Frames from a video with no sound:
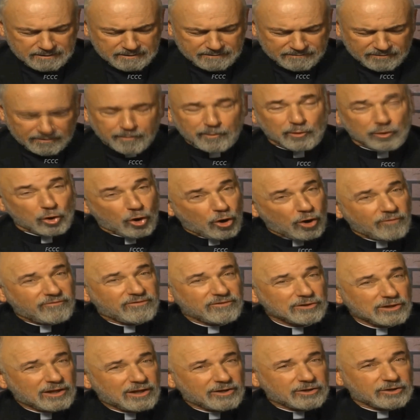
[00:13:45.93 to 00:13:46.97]
from an
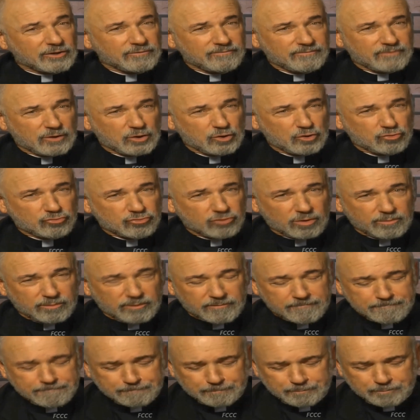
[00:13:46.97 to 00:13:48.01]
awful lot of
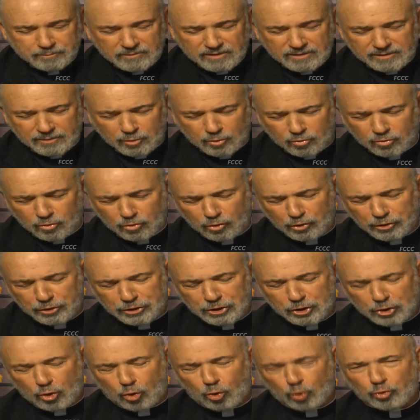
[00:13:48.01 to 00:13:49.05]
trouble. Oh,
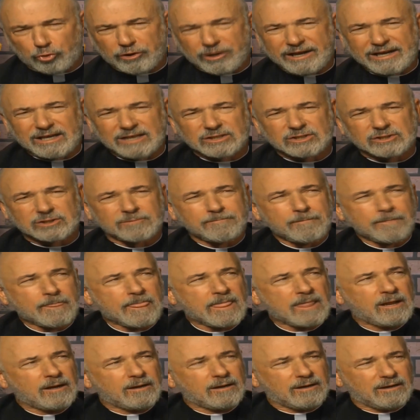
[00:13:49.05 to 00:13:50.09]
in the old days,
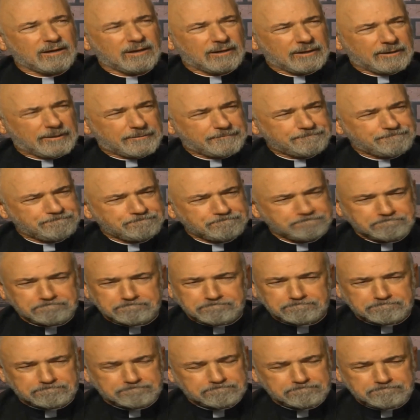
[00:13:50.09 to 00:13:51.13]

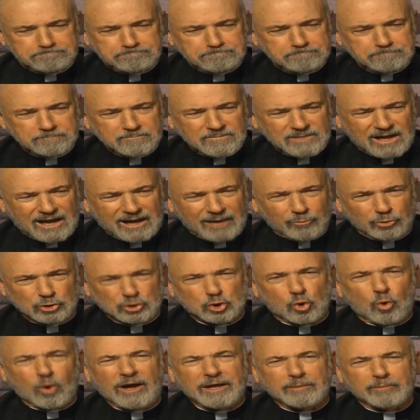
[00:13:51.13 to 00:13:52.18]
I
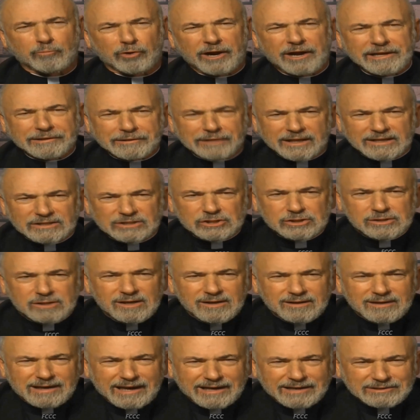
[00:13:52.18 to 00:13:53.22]
was quite brainless,
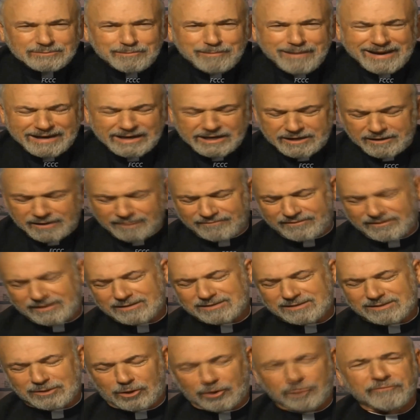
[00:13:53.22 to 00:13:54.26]
as many of
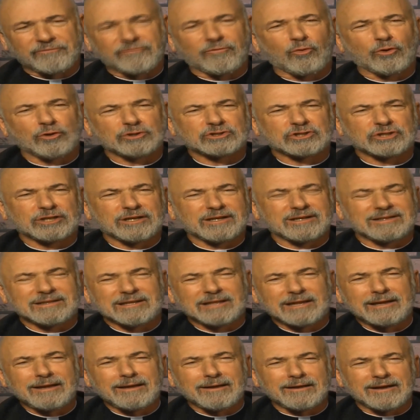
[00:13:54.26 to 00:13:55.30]
us,
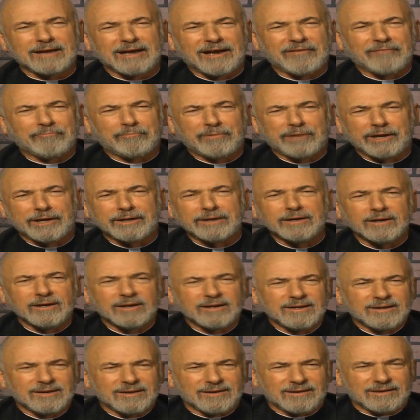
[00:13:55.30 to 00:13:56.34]
unfortunately, have been
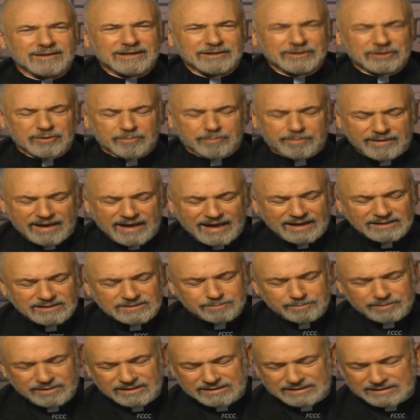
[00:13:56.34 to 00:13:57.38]
in the
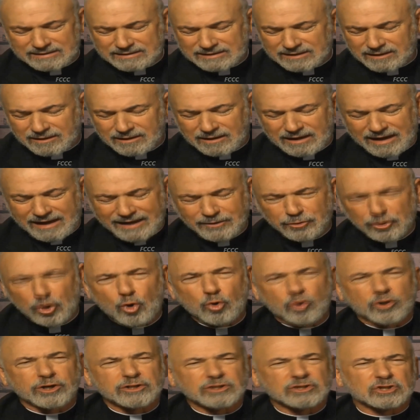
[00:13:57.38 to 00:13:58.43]
past, but I had
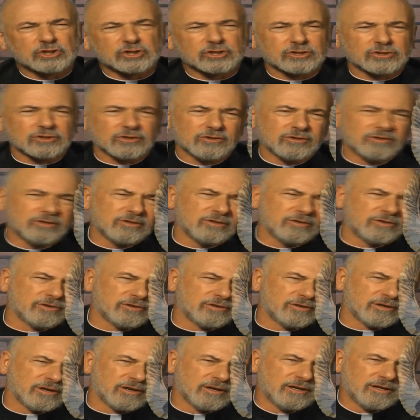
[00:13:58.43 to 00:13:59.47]
no
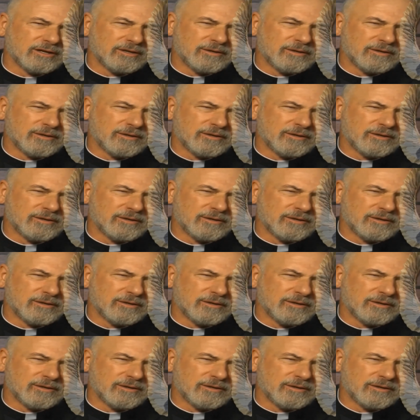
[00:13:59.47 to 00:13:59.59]
concern